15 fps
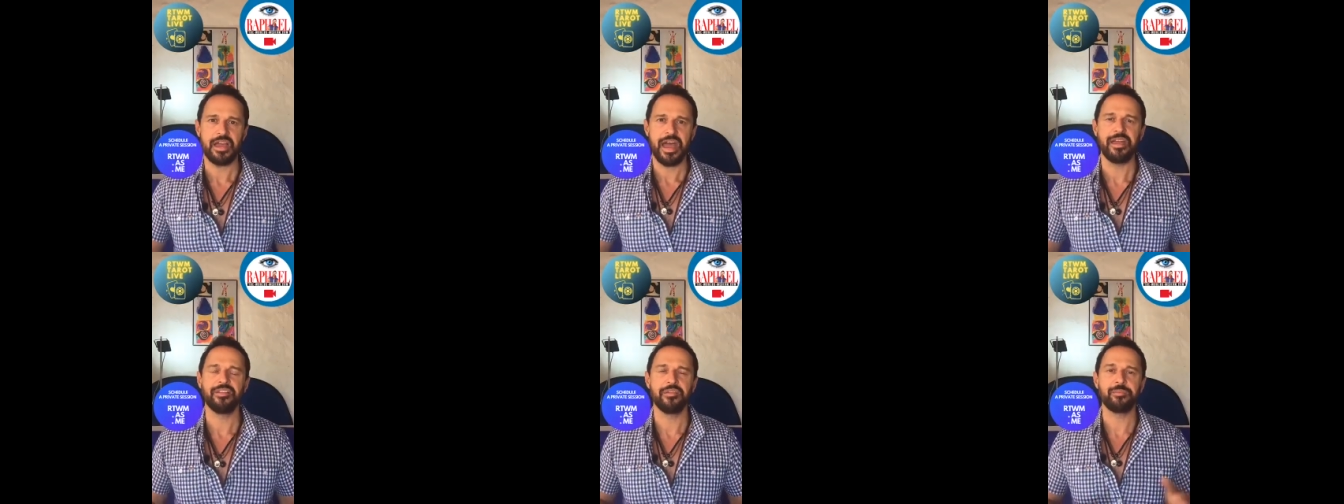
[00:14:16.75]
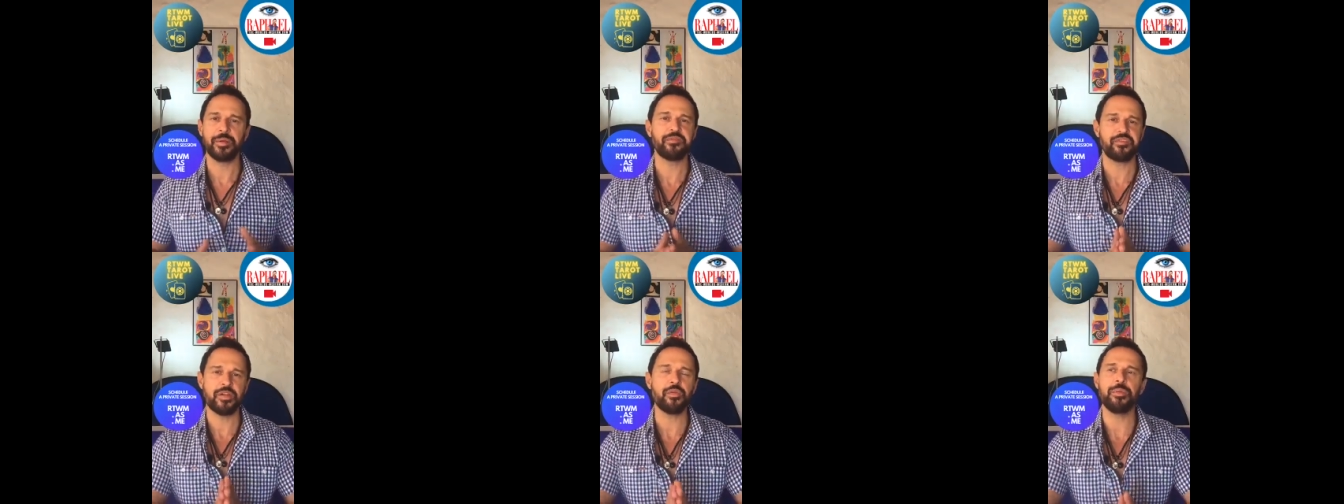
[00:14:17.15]

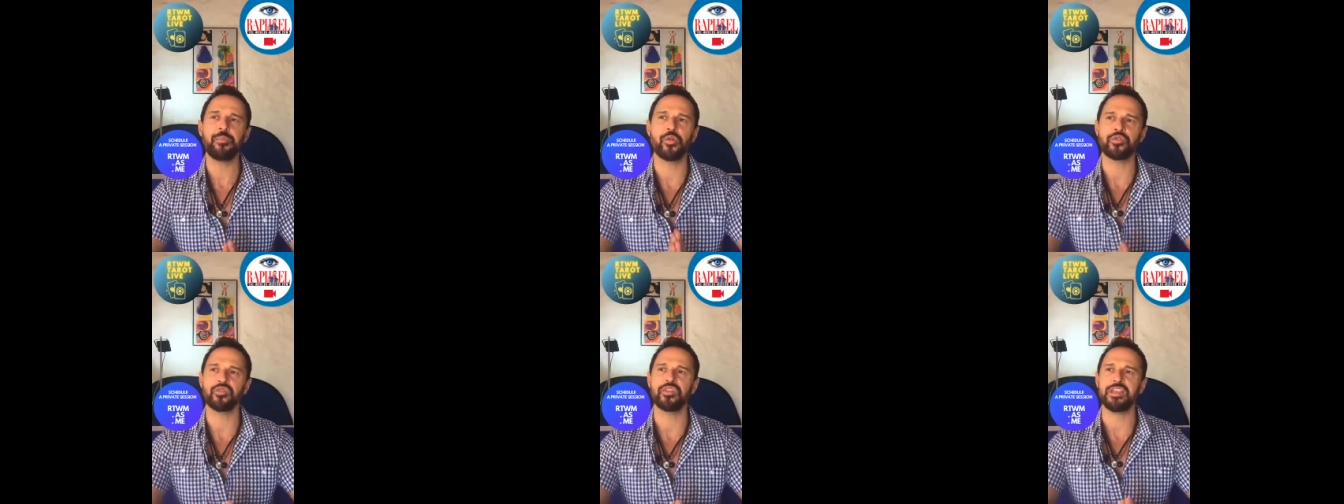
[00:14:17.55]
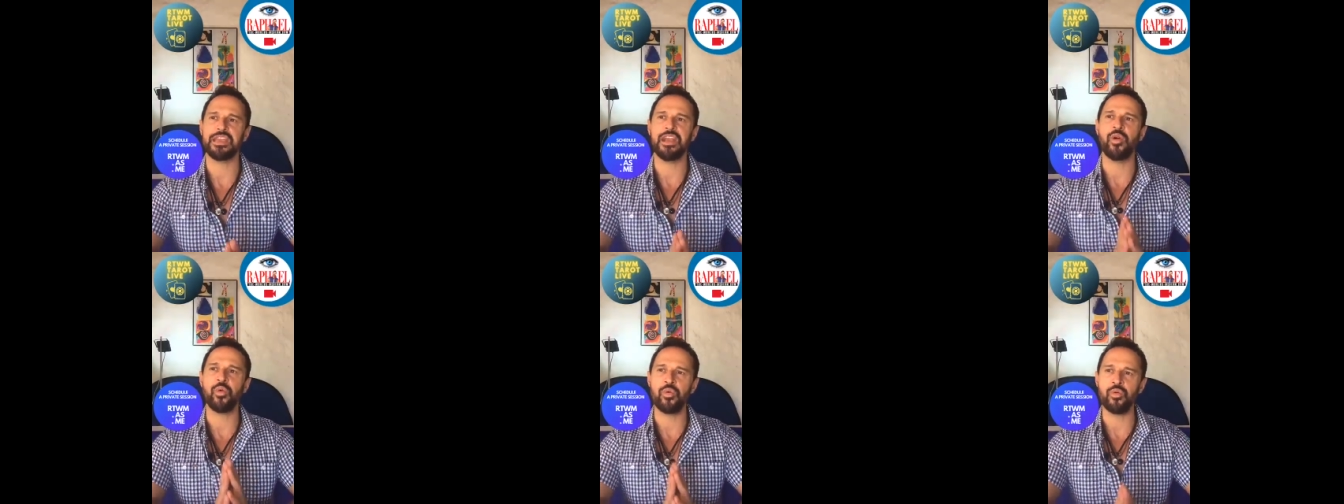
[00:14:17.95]
but very importantly,
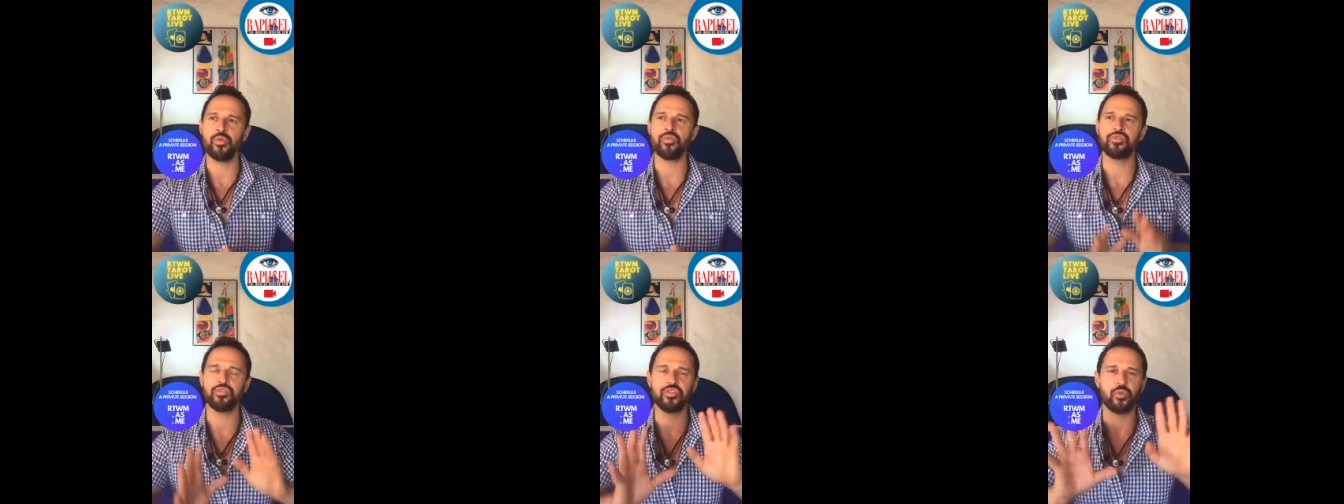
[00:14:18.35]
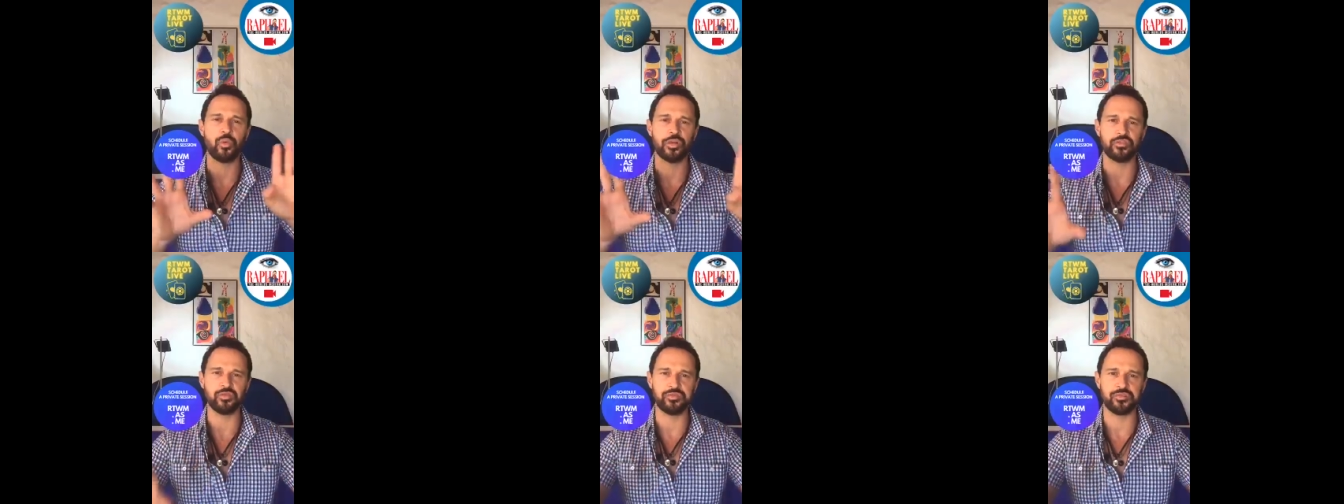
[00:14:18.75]
who do you
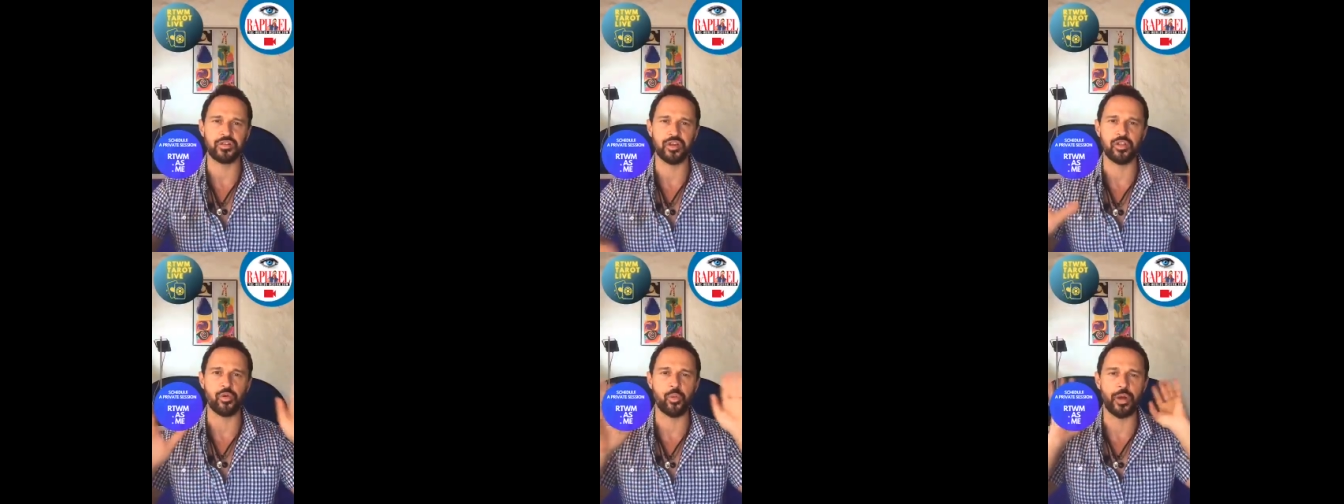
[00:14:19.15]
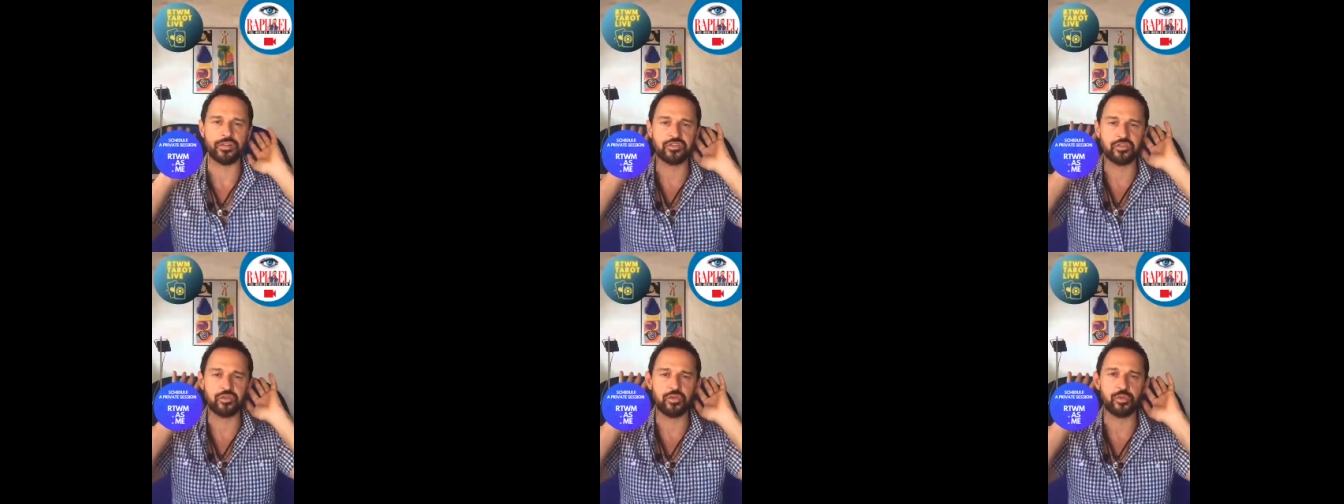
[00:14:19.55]
want to follow, what
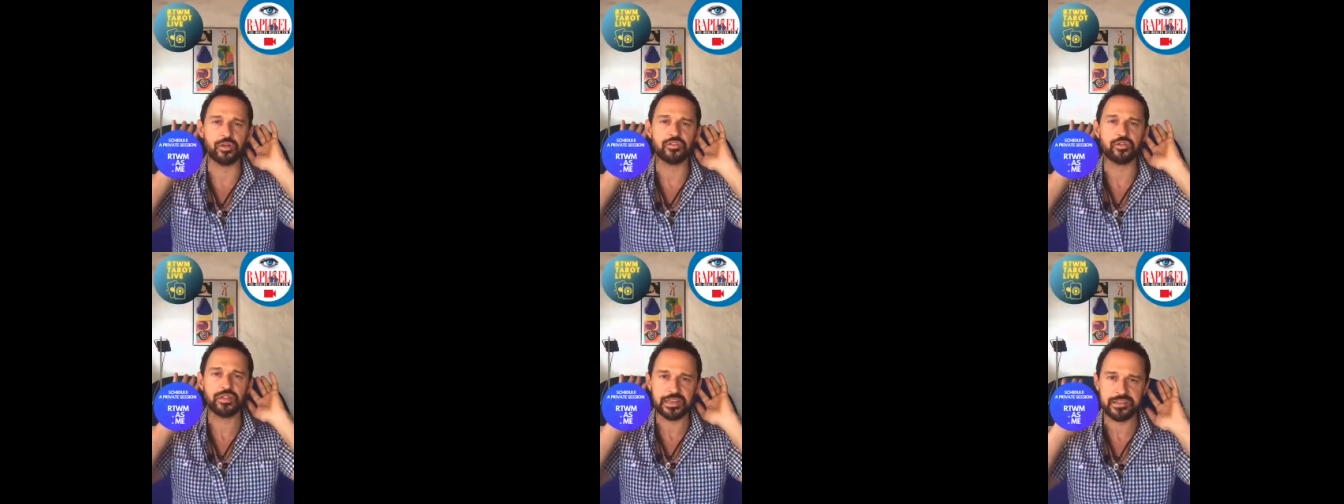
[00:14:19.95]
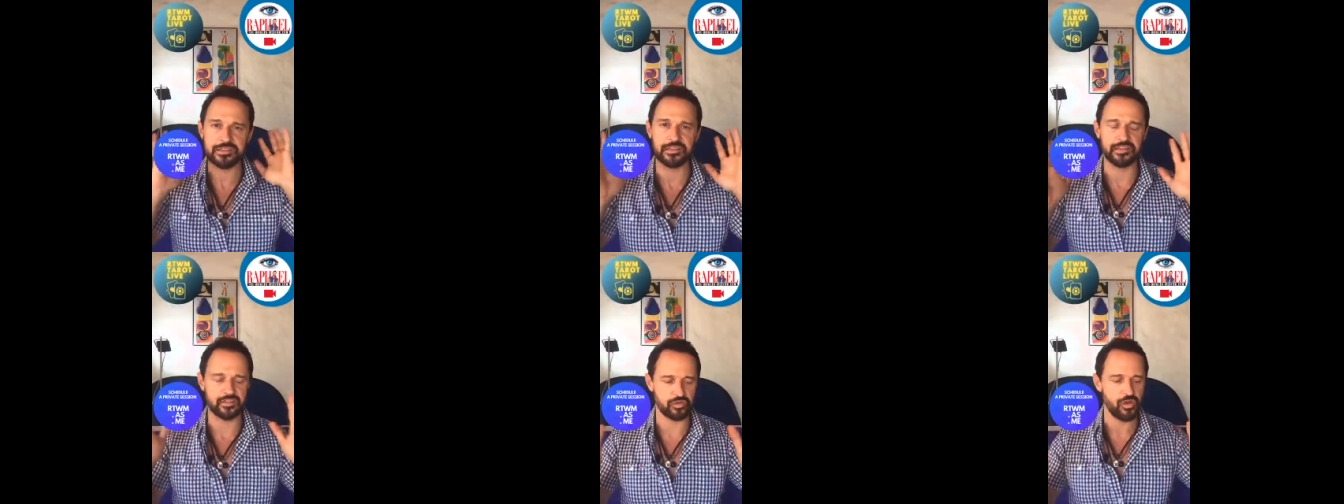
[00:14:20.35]
do you want to
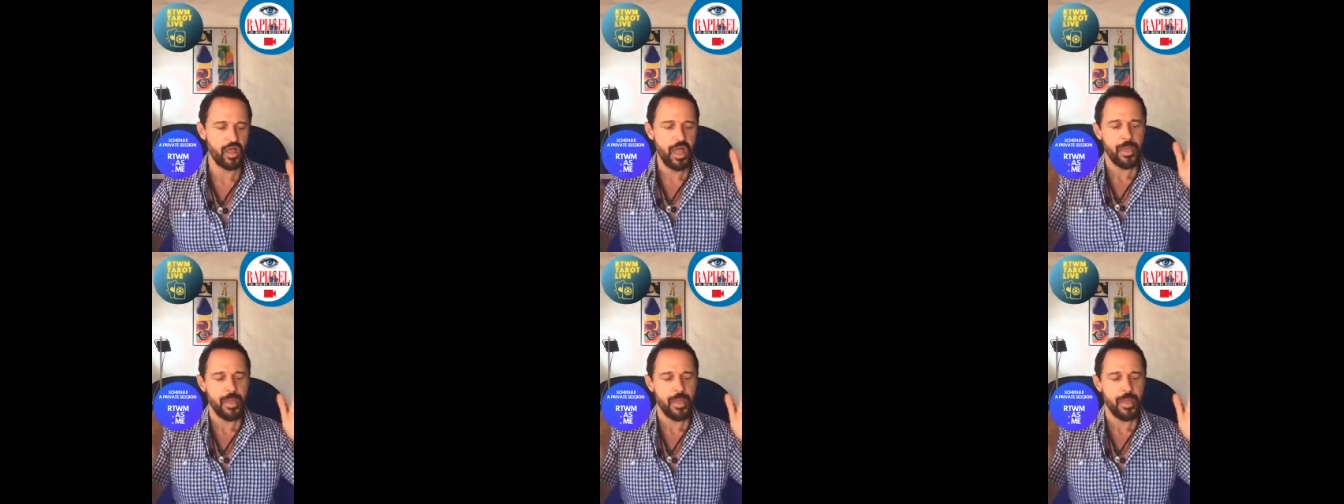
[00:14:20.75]
listen to?